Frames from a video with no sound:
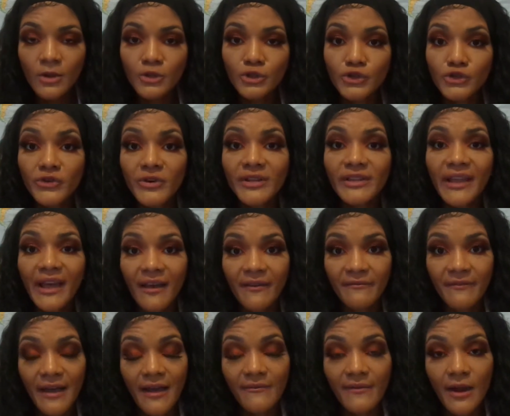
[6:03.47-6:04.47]
During
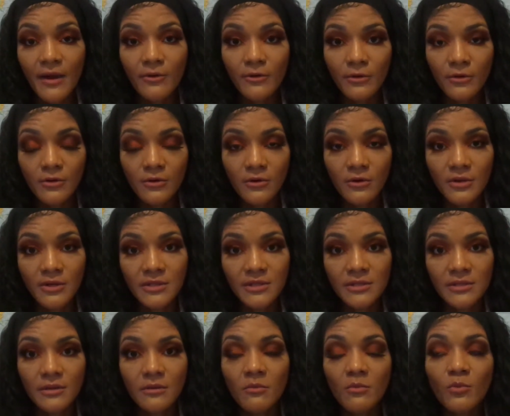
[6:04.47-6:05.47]
that five hour
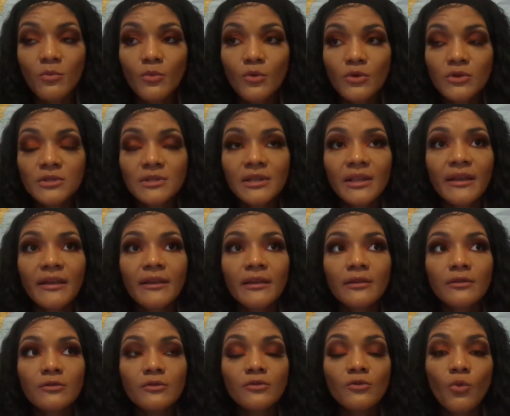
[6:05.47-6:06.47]
course, most like
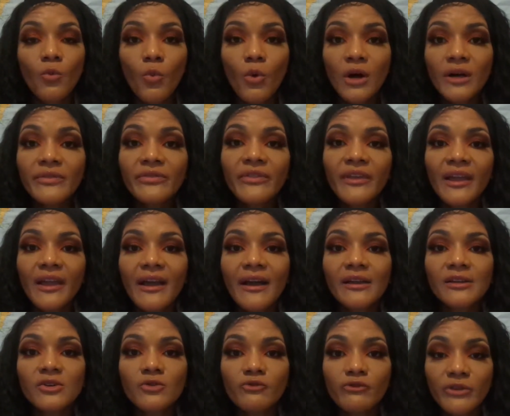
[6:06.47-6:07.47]
the one thing
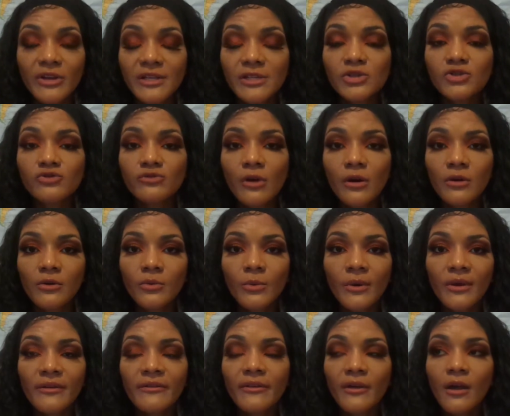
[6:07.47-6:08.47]
I really struggled
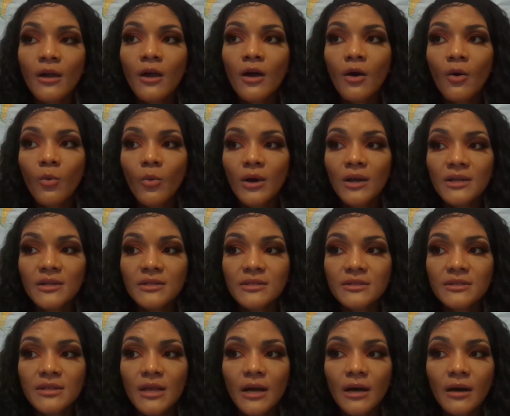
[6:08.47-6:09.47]
with
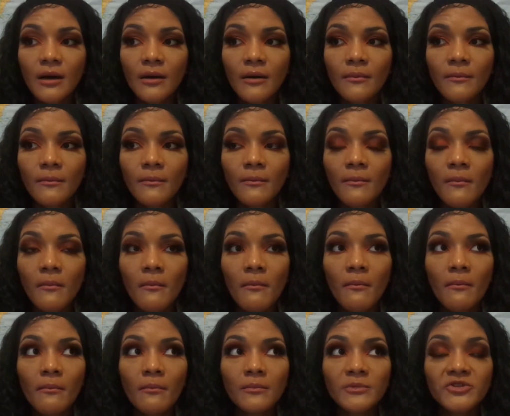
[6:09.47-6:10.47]
was um,
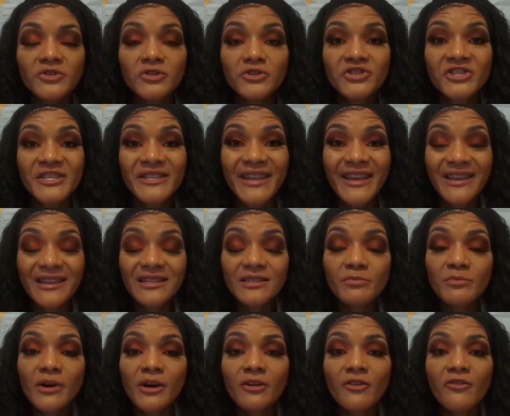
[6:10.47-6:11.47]
the genetics
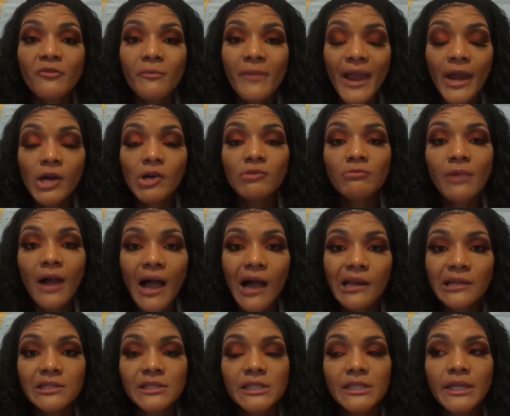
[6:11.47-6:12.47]
part of
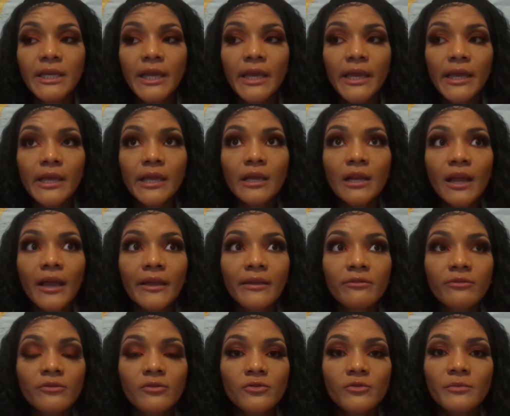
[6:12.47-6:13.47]
microbiology. It
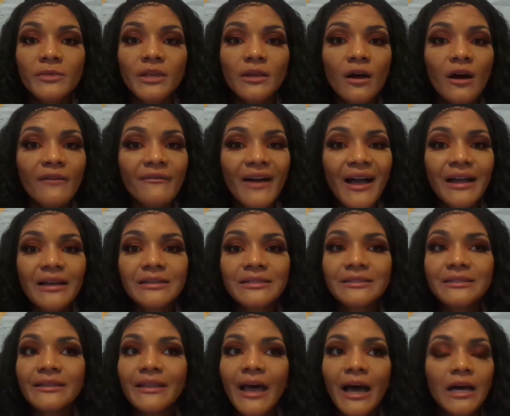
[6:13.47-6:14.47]
like threw me off. I
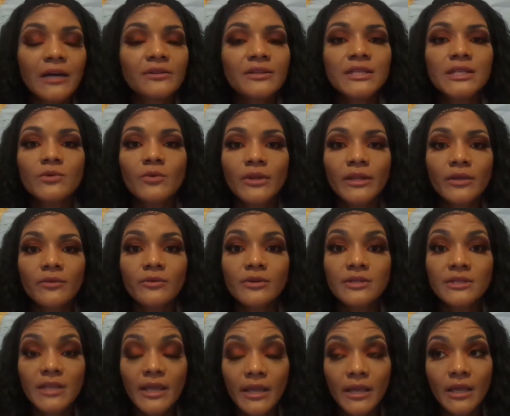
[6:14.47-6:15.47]
could not understand what they were
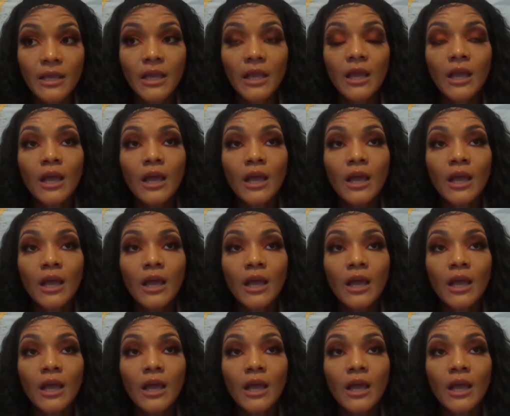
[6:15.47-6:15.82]
saying